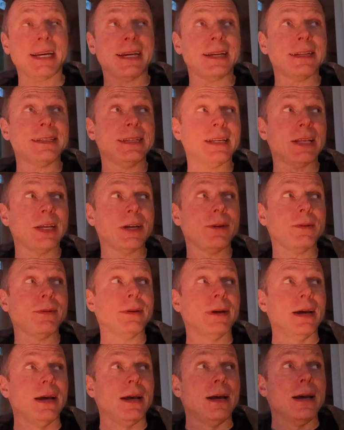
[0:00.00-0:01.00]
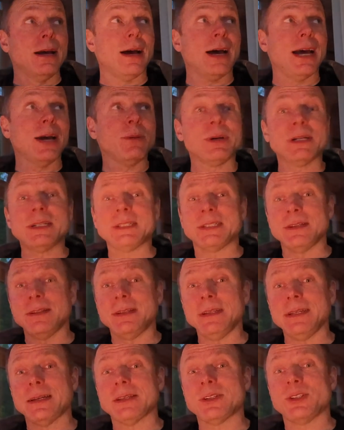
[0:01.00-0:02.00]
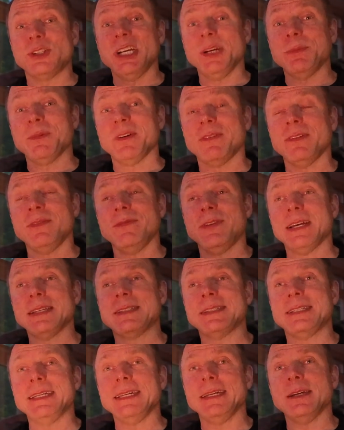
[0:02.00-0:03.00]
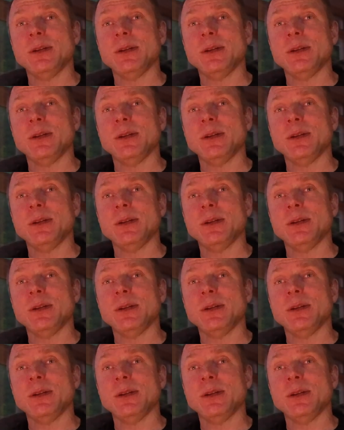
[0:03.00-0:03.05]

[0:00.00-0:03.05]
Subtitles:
I can tell you, I went to the extreme of investing